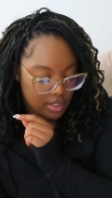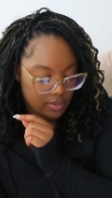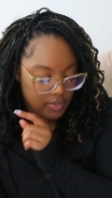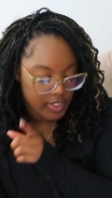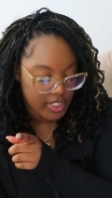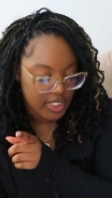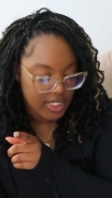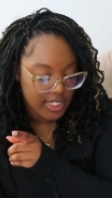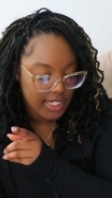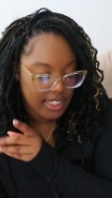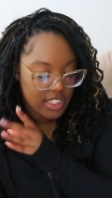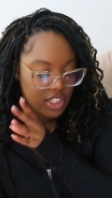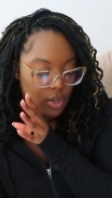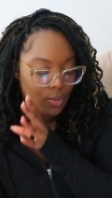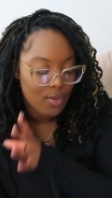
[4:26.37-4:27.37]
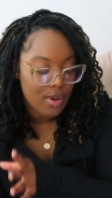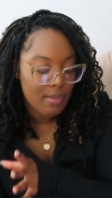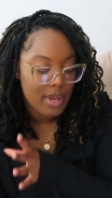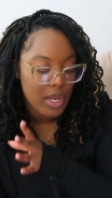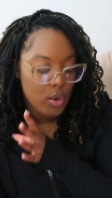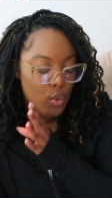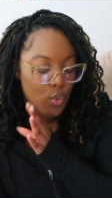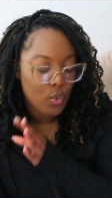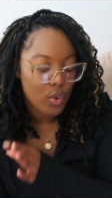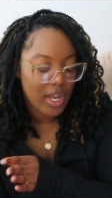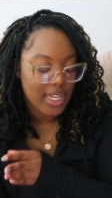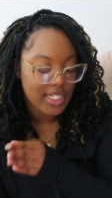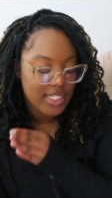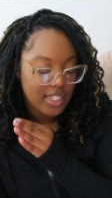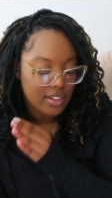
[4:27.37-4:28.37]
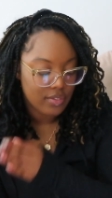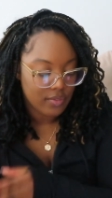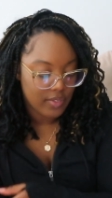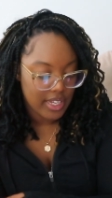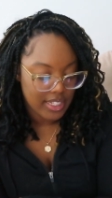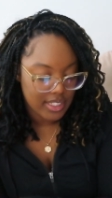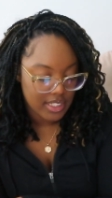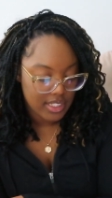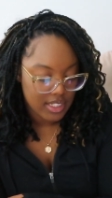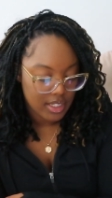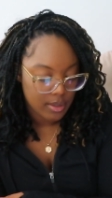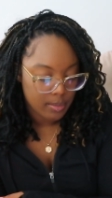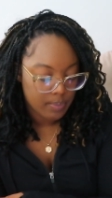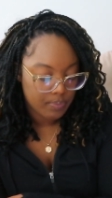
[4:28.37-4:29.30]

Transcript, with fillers: Verse 6 The woman was convinced.